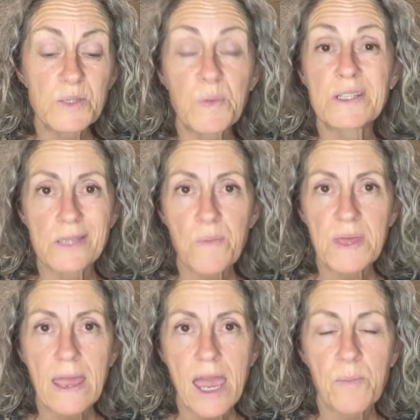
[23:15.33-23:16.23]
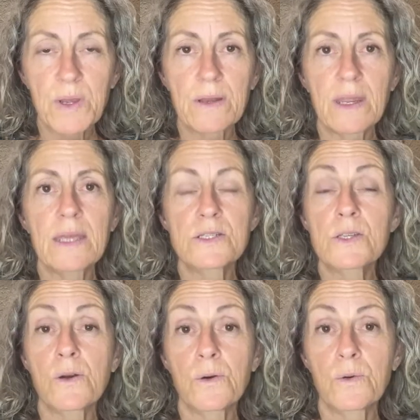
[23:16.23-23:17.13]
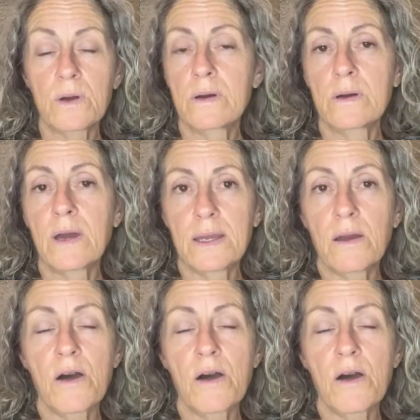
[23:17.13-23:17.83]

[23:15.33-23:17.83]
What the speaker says: but something happened. And so I